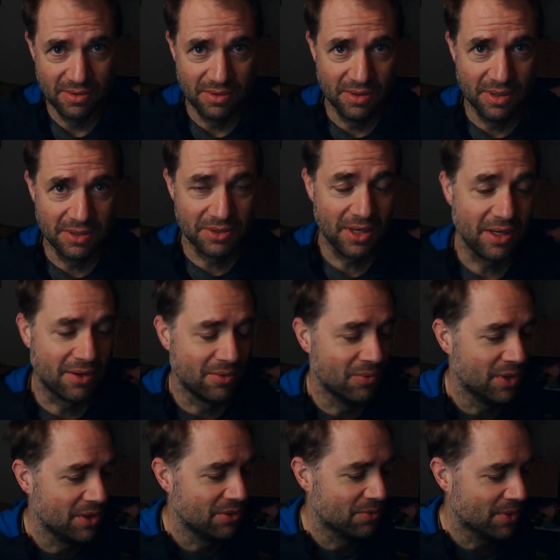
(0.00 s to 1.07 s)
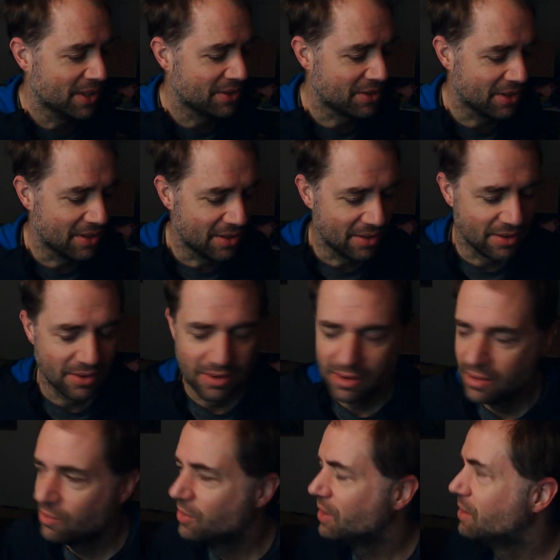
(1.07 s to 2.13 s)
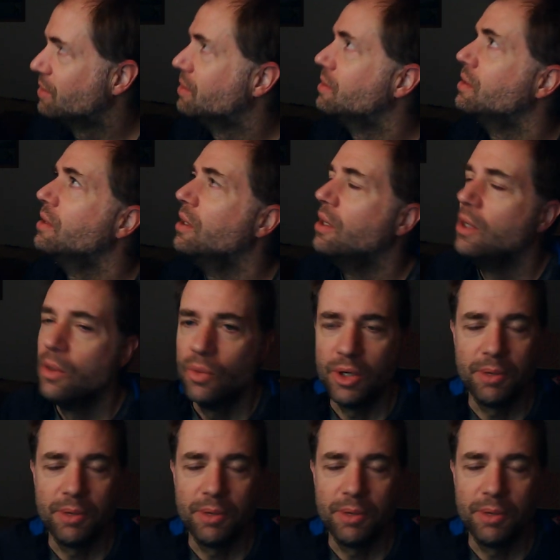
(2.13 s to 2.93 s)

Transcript: it's like when you rent when